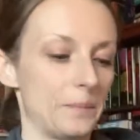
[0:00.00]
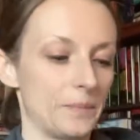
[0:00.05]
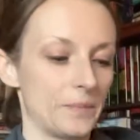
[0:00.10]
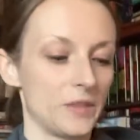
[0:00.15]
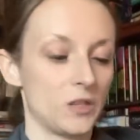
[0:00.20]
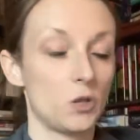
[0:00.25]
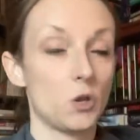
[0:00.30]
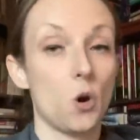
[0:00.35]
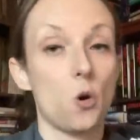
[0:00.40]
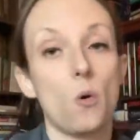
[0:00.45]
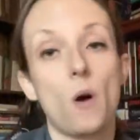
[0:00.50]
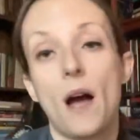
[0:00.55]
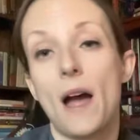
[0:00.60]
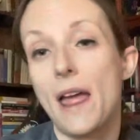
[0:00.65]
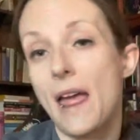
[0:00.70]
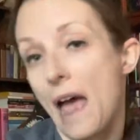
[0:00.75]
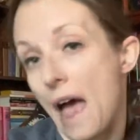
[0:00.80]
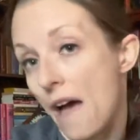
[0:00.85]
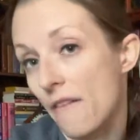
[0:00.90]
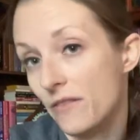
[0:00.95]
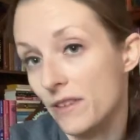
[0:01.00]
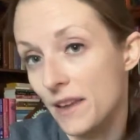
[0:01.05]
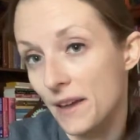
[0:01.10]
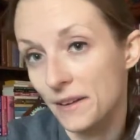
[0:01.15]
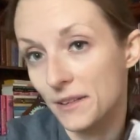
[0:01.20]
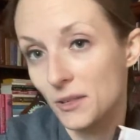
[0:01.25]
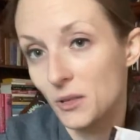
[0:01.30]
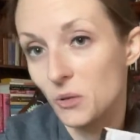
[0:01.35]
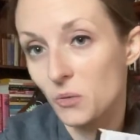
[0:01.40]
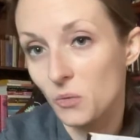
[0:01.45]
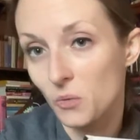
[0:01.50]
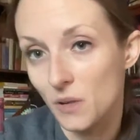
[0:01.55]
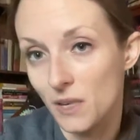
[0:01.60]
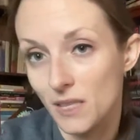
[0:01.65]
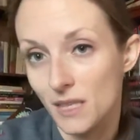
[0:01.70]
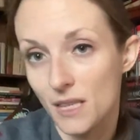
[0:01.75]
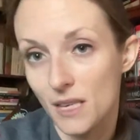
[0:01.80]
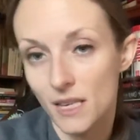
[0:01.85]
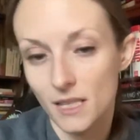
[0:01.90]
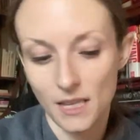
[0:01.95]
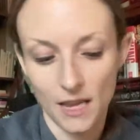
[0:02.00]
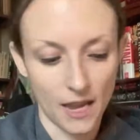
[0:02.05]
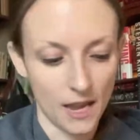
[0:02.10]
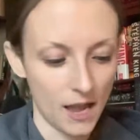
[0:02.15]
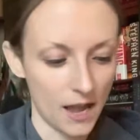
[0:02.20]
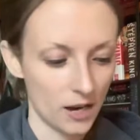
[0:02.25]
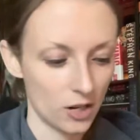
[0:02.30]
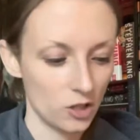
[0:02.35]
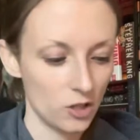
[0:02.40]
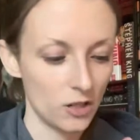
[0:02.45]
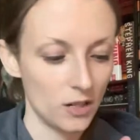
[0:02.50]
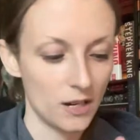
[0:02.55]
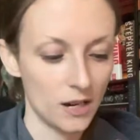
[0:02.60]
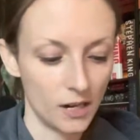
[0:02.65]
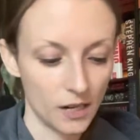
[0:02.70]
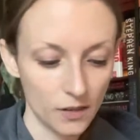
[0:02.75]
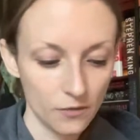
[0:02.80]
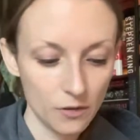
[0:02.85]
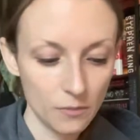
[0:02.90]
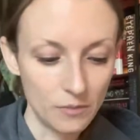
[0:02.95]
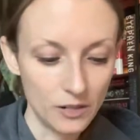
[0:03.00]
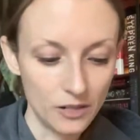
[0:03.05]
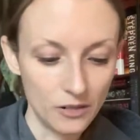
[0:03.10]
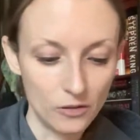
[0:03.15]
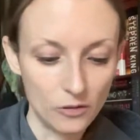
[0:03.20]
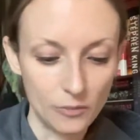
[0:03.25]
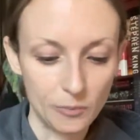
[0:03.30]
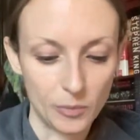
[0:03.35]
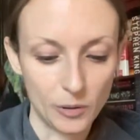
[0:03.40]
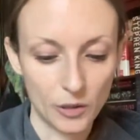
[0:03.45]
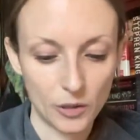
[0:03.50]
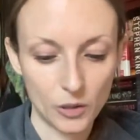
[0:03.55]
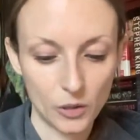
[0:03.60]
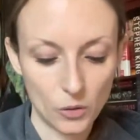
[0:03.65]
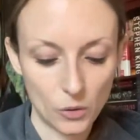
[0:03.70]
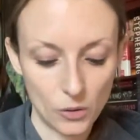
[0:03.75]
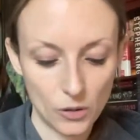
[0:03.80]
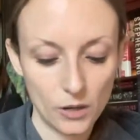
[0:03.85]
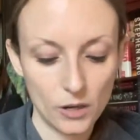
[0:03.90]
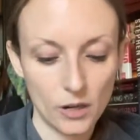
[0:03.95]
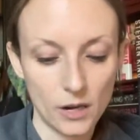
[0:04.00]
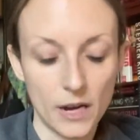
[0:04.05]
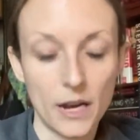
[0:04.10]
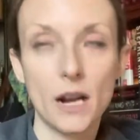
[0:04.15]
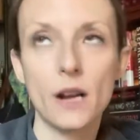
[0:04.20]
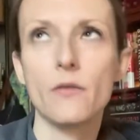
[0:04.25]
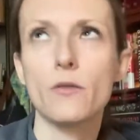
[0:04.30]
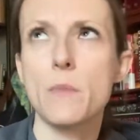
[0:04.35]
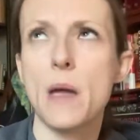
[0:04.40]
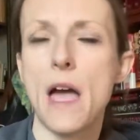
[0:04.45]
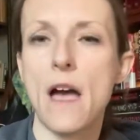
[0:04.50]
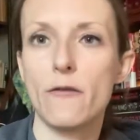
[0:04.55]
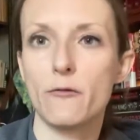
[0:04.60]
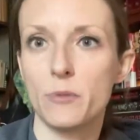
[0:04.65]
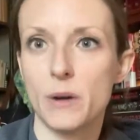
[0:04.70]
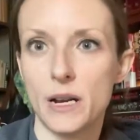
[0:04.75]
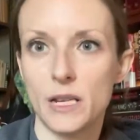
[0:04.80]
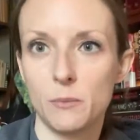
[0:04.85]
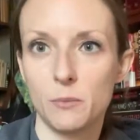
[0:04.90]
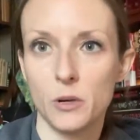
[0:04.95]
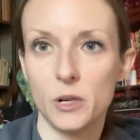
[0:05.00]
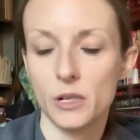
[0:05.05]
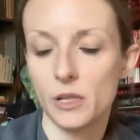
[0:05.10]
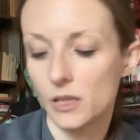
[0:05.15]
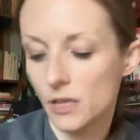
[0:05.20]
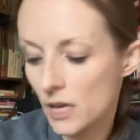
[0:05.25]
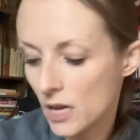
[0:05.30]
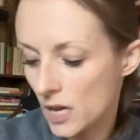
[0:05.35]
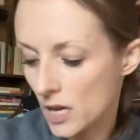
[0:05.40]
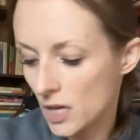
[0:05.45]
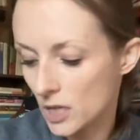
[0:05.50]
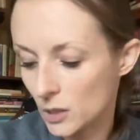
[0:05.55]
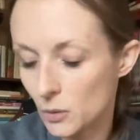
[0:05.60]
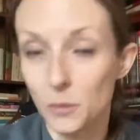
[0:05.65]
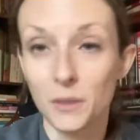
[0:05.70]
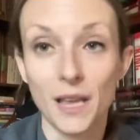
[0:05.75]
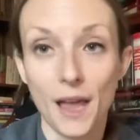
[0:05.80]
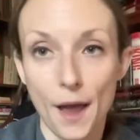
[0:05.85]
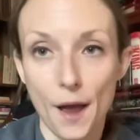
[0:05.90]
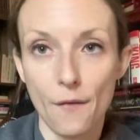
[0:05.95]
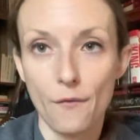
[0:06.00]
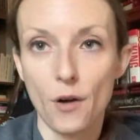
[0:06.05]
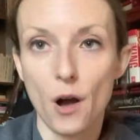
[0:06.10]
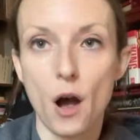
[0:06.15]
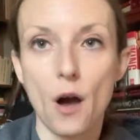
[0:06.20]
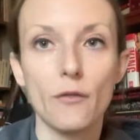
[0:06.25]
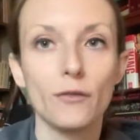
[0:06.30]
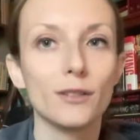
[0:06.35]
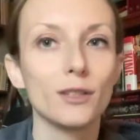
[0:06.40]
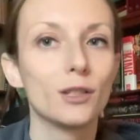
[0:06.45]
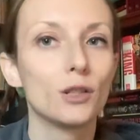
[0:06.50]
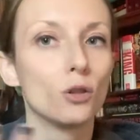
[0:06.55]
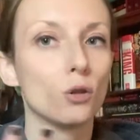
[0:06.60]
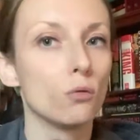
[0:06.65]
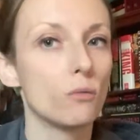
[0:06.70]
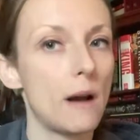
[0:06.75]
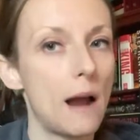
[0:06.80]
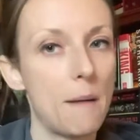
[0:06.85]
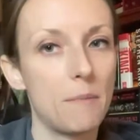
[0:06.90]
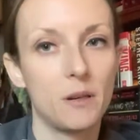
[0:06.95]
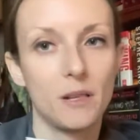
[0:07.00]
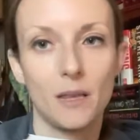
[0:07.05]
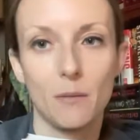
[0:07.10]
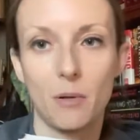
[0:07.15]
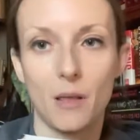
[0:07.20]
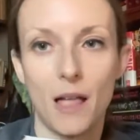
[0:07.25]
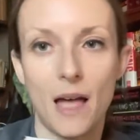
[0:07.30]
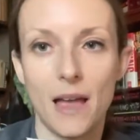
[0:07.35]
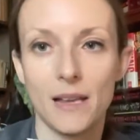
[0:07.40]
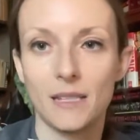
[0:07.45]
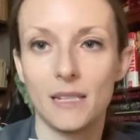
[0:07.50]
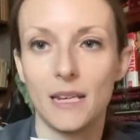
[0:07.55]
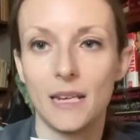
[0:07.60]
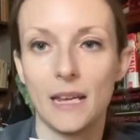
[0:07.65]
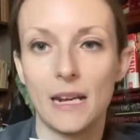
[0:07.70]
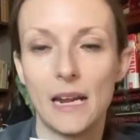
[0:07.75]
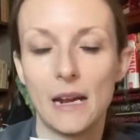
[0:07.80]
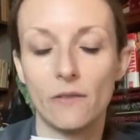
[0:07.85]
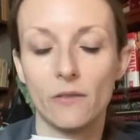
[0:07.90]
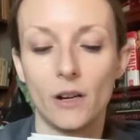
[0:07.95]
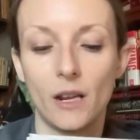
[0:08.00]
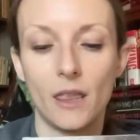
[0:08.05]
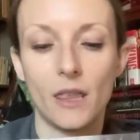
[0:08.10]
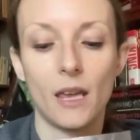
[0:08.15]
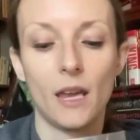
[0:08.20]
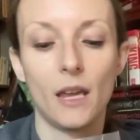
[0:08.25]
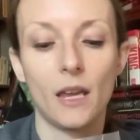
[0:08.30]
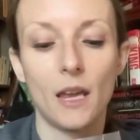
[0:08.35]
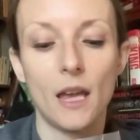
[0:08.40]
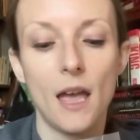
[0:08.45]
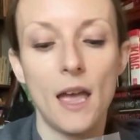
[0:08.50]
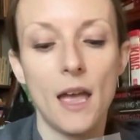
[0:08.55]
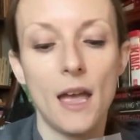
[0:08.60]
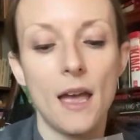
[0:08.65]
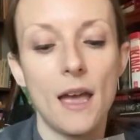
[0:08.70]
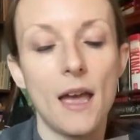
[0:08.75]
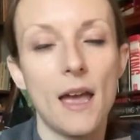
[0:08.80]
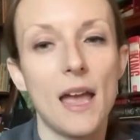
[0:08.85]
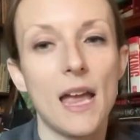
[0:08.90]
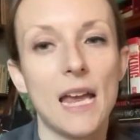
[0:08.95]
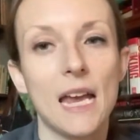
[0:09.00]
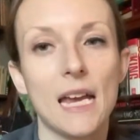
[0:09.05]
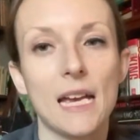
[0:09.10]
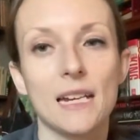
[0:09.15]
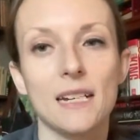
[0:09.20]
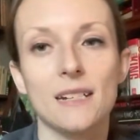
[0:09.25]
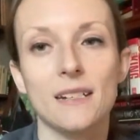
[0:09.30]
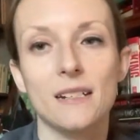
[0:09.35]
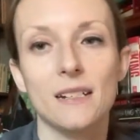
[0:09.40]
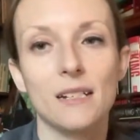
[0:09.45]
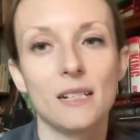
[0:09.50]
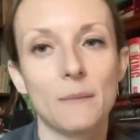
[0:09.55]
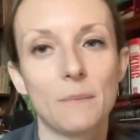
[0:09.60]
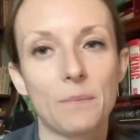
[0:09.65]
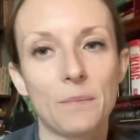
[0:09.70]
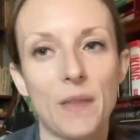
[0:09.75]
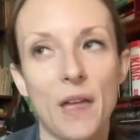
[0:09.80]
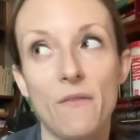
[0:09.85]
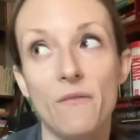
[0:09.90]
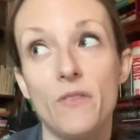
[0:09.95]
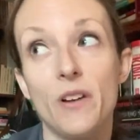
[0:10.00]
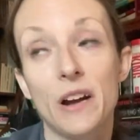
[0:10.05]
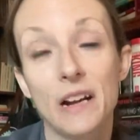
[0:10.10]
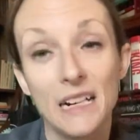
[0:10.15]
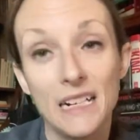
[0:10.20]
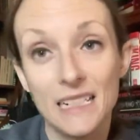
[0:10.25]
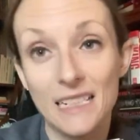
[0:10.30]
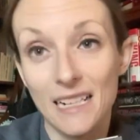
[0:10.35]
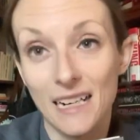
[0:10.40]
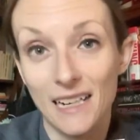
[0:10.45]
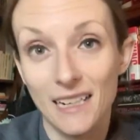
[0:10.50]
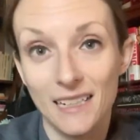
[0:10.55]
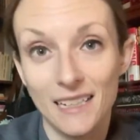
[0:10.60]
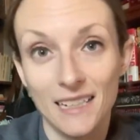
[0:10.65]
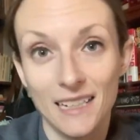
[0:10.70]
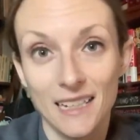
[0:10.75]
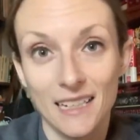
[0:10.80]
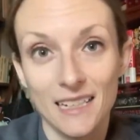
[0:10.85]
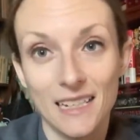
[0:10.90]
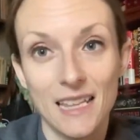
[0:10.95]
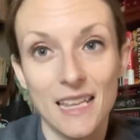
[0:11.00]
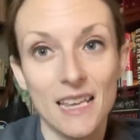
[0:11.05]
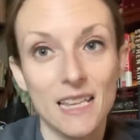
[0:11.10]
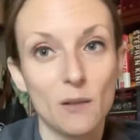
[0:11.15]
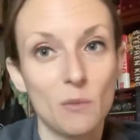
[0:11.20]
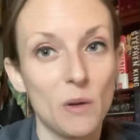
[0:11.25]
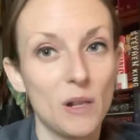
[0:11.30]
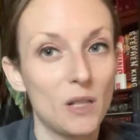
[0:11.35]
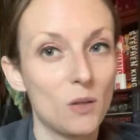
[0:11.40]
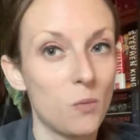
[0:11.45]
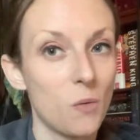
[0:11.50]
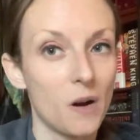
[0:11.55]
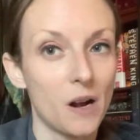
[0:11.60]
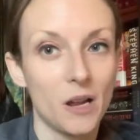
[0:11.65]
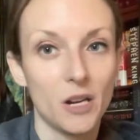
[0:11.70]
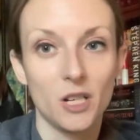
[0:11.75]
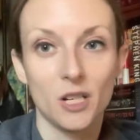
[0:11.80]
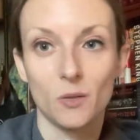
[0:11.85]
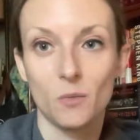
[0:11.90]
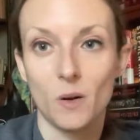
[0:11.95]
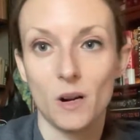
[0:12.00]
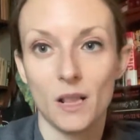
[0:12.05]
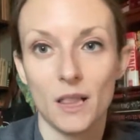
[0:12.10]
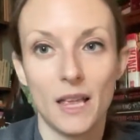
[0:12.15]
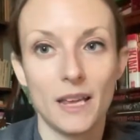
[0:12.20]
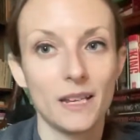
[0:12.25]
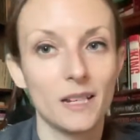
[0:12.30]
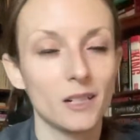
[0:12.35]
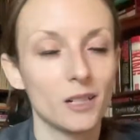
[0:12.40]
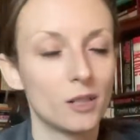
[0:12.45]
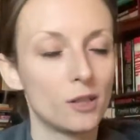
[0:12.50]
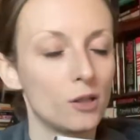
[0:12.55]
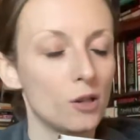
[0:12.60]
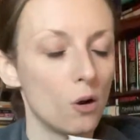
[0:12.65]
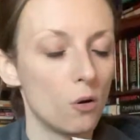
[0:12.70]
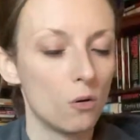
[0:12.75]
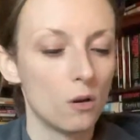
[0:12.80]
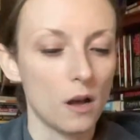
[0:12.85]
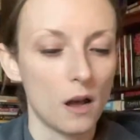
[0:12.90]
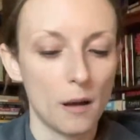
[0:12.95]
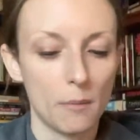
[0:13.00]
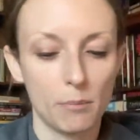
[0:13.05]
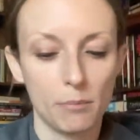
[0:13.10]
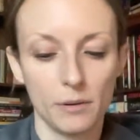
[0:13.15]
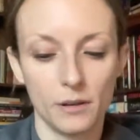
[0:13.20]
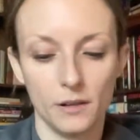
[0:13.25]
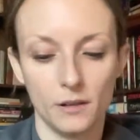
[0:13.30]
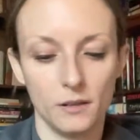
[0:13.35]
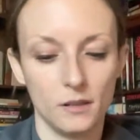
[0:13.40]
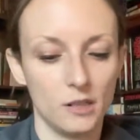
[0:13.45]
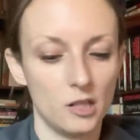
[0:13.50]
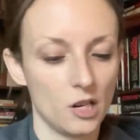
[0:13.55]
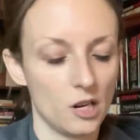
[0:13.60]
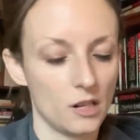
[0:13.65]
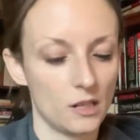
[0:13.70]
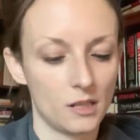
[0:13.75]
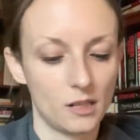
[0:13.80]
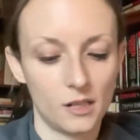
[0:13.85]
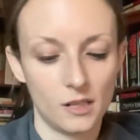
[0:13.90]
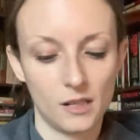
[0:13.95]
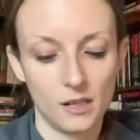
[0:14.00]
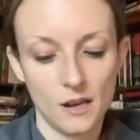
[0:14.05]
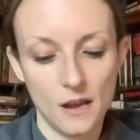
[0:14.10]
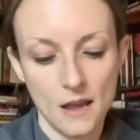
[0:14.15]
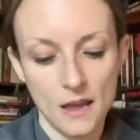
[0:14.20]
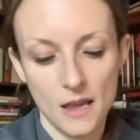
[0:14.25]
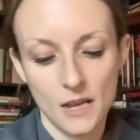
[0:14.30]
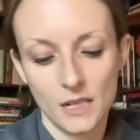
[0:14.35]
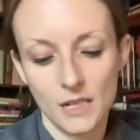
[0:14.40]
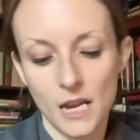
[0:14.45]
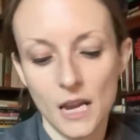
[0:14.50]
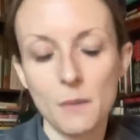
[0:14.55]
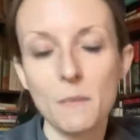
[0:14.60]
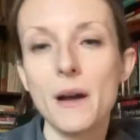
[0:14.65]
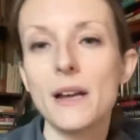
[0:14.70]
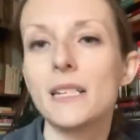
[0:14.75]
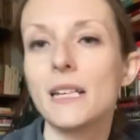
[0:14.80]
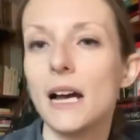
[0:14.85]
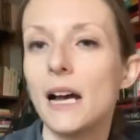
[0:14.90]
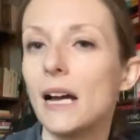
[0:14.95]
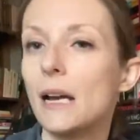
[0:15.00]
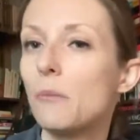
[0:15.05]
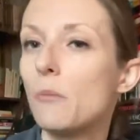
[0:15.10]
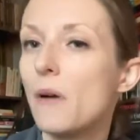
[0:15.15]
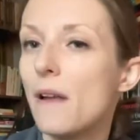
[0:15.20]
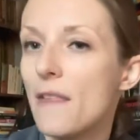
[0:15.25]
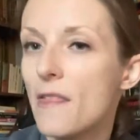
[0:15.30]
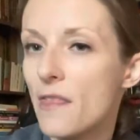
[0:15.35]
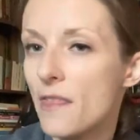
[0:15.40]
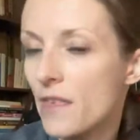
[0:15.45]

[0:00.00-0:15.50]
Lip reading: So I have yet to read this. I actually got it from a used bookstore. I got it from Half Price Books. So it was half off, still wrapped in the plastic and everything. And I'm very excited to get to this. It's one I just want to like soak up and just take my time with.